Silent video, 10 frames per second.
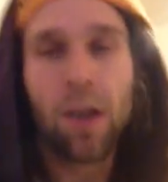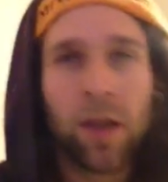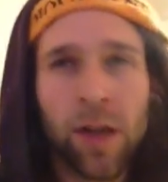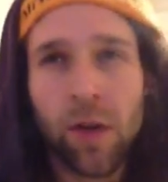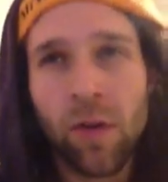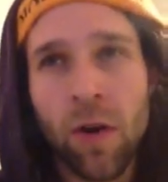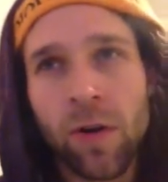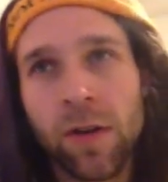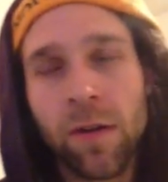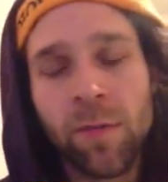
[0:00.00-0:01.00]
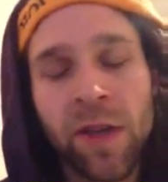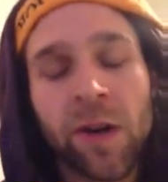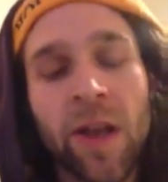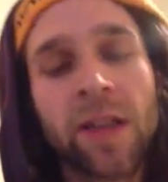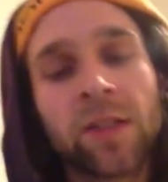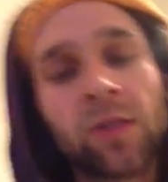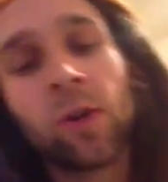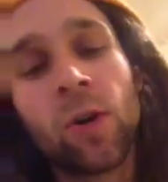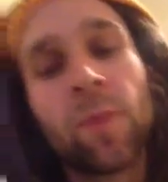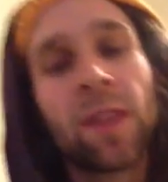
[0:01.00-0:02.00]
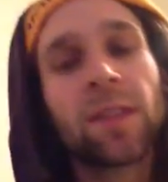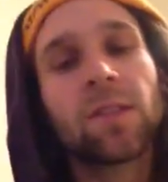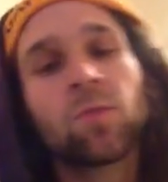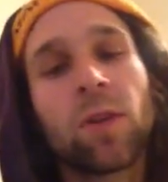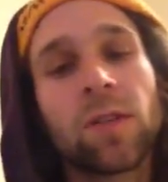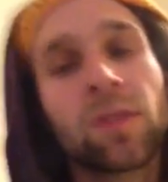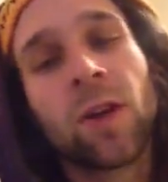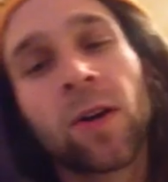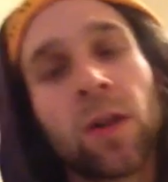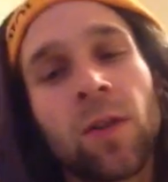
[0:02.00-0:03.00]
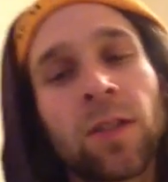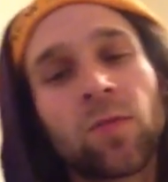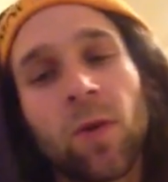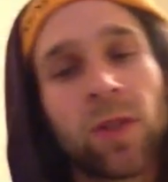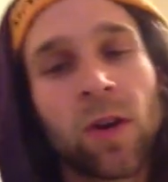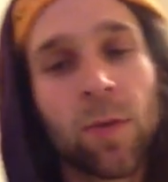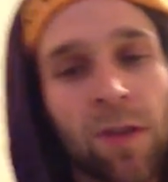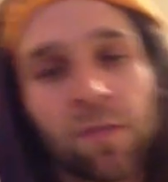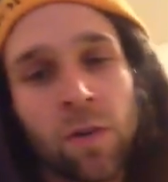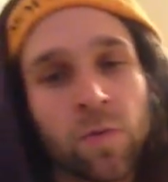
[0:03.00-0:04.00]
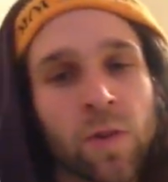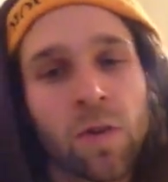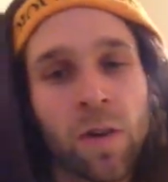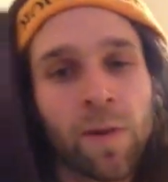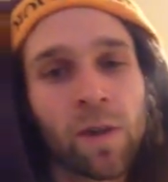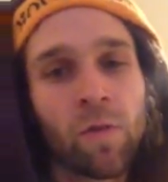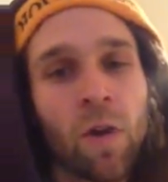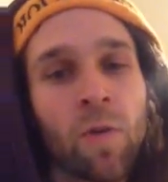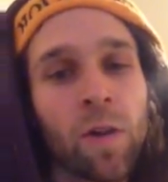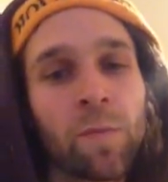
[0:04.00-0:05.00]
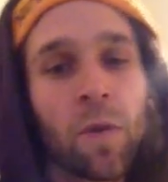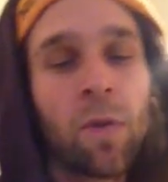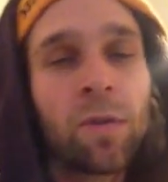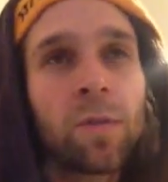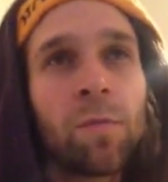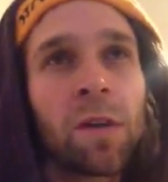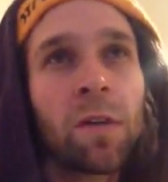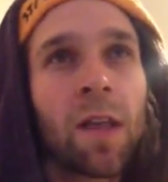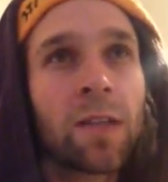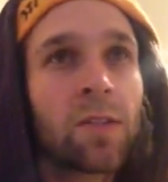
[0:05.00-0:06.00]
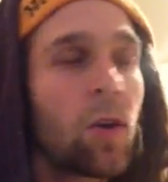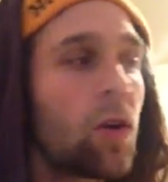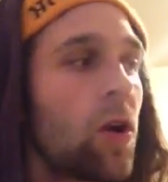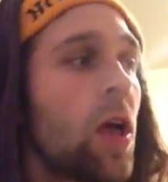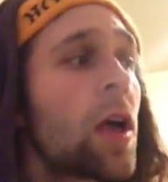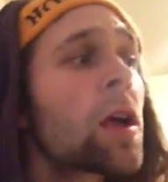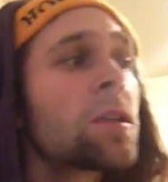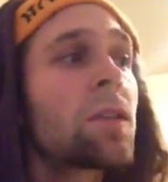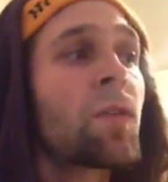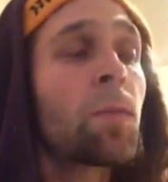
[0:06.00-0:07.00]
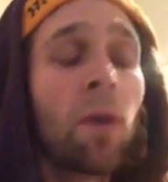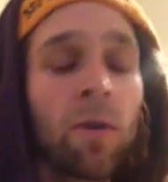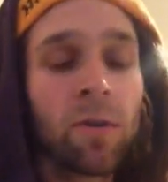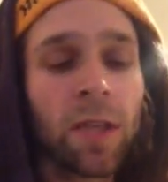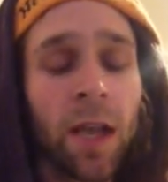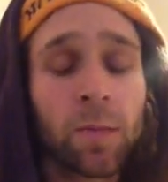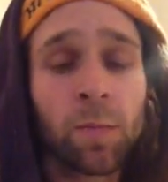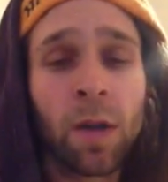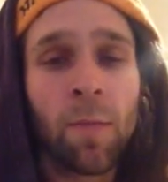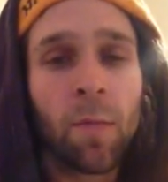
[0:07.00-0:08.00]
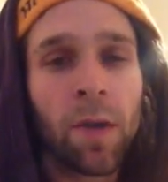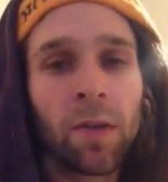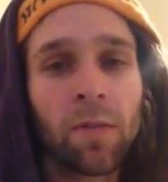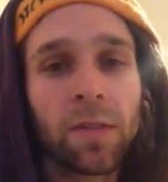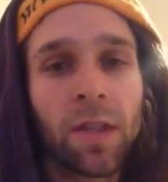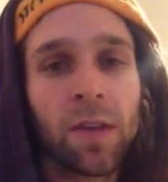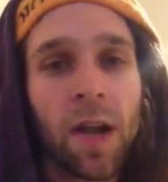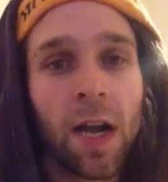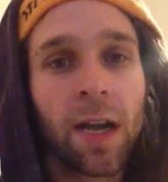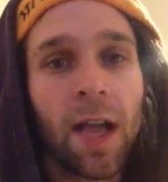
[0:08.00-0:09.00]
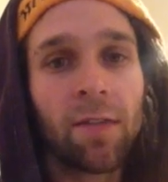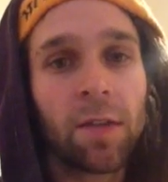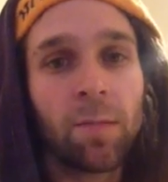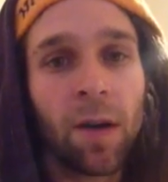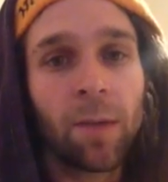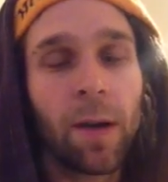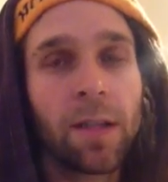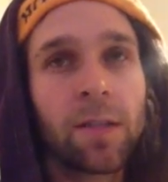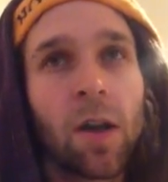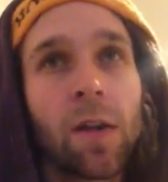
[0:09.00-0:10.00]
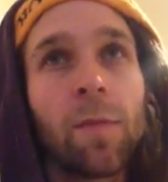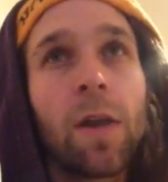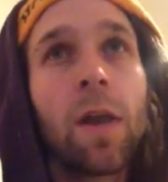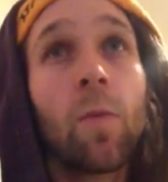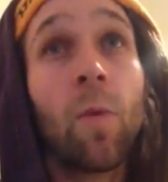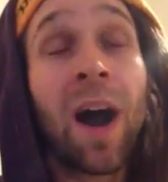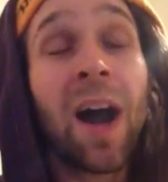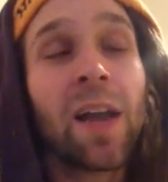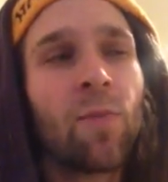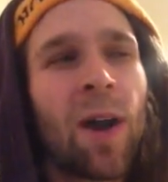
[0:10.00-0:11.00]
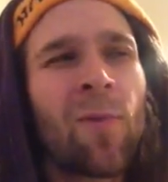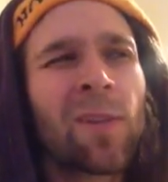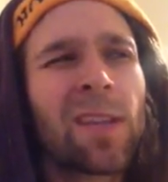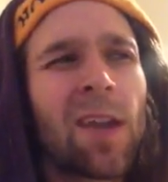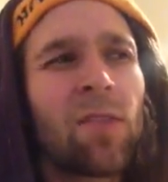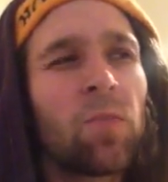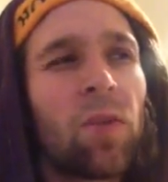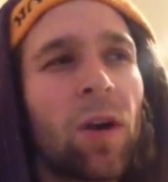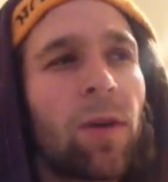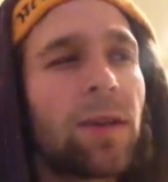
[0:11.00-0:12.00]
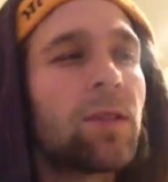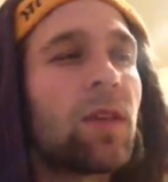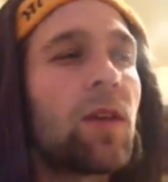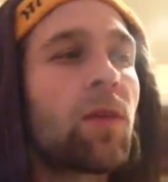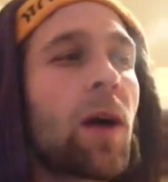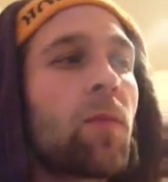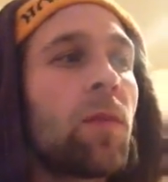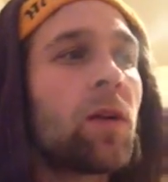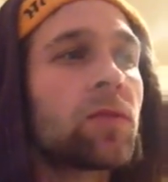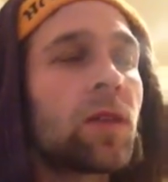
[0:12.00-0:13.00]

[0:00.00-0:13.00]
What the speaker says: You know, grown in mineralized soil. I mean, this is what we're talking about, folks. We're talking about growing our produce in mineralized soil. Because if your produce has proper minerals, then they're not going to have any bug bites on them. Why? Why won't they have any bug bites if they have proper minerals?